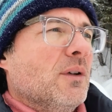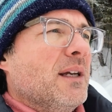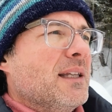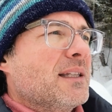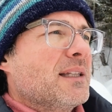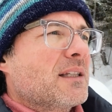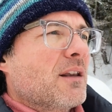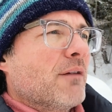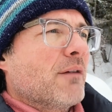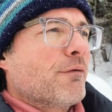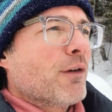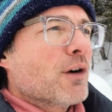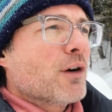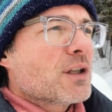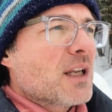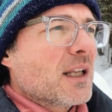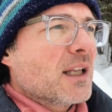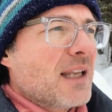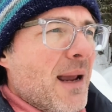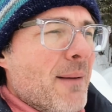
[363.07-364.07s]
It's the
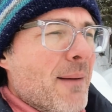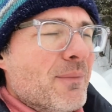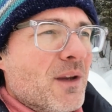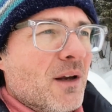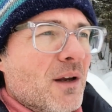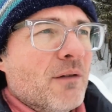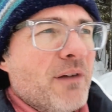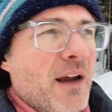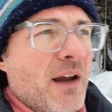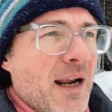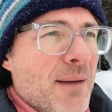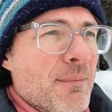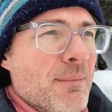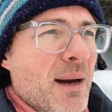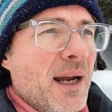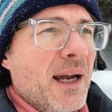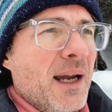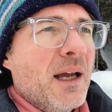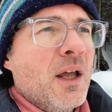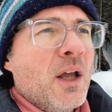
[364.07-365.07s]
first attempt of
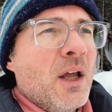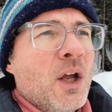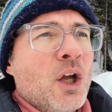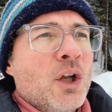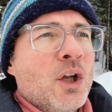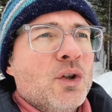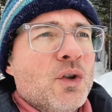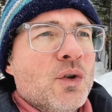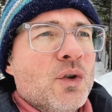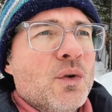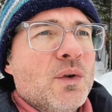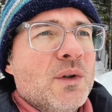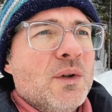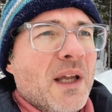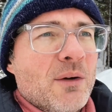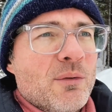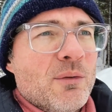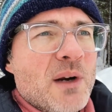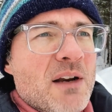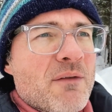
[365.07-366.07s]
Erlaber to
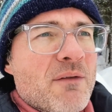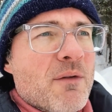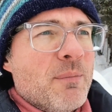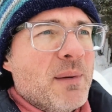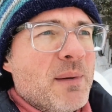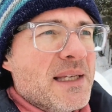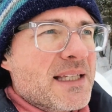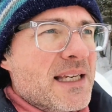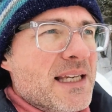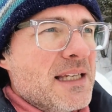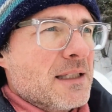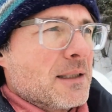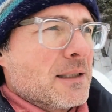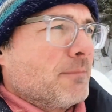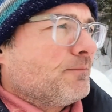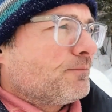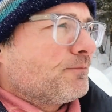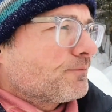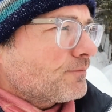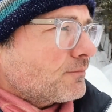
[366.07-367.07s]
get rid of the PCs.
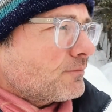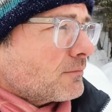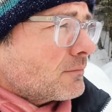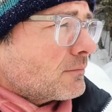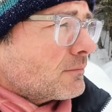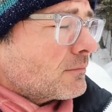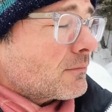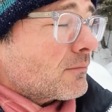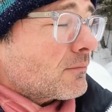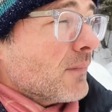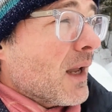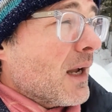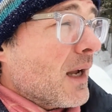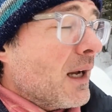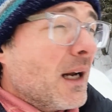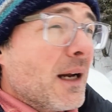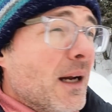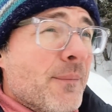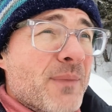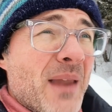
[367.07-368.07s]

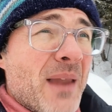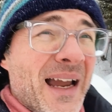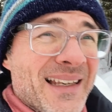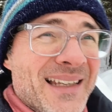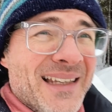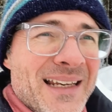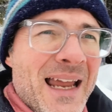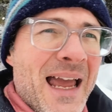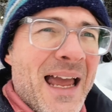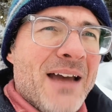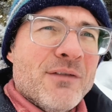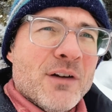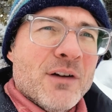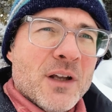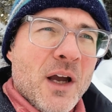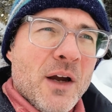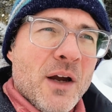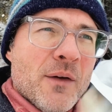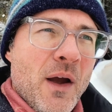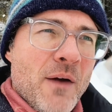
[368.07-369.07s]
I didn't have
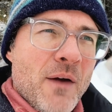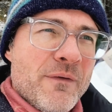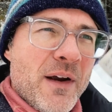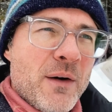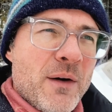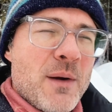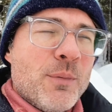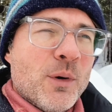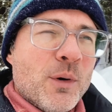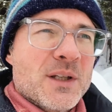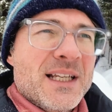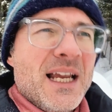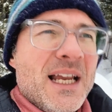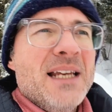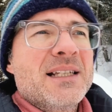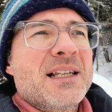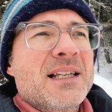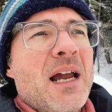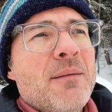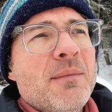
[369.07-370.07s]
a very
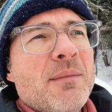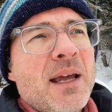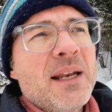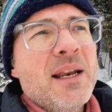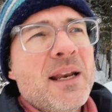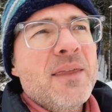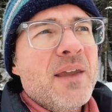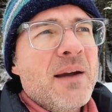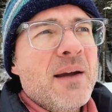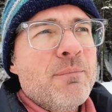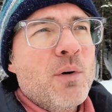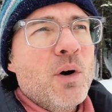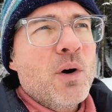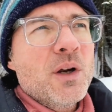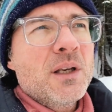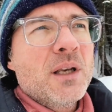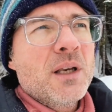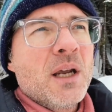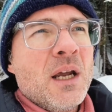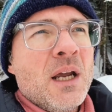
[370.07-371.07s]
precise timeline at that
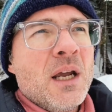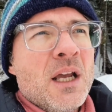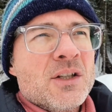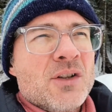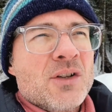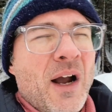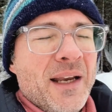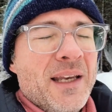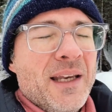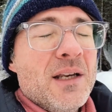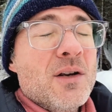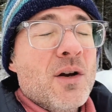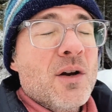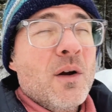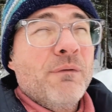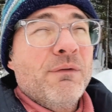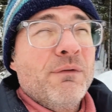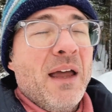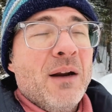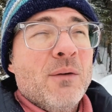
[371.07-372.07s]
point, so I didn't know
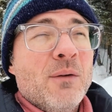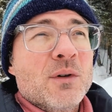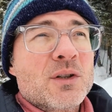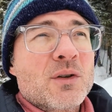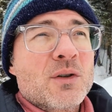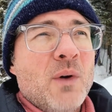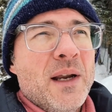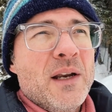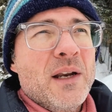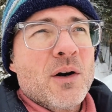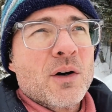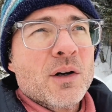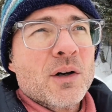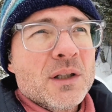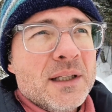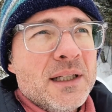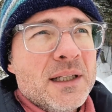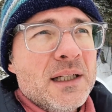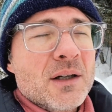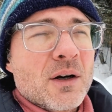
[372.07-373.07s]
if that was quite
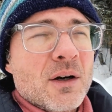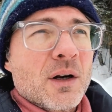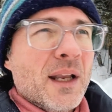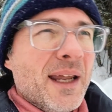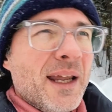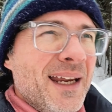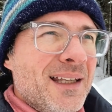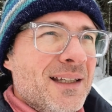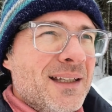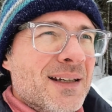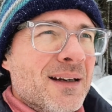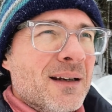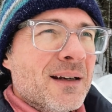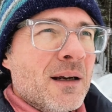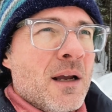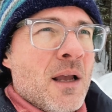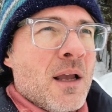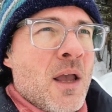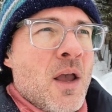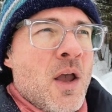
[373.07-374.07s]
early or late.
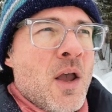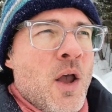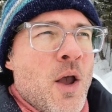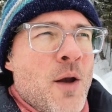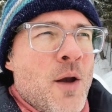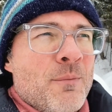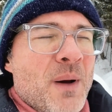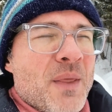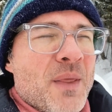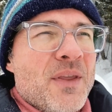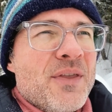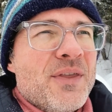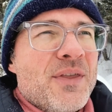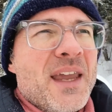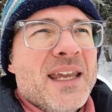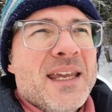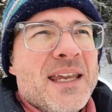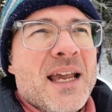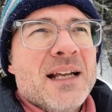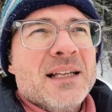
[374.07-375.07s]
But the
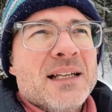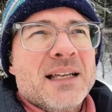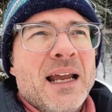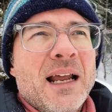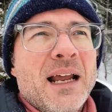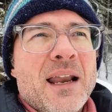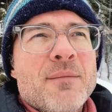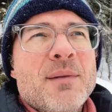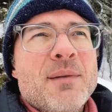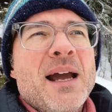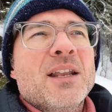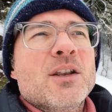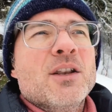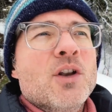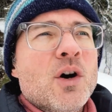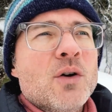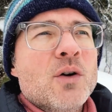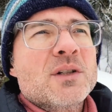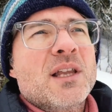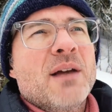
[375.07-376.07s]
thing is, Erlaber
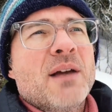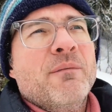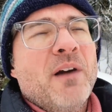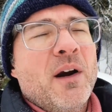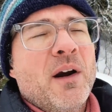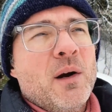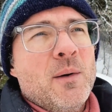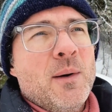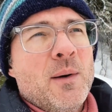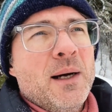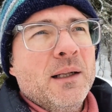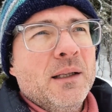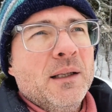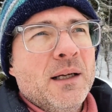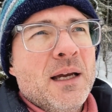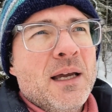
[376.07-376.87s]
knows them very well.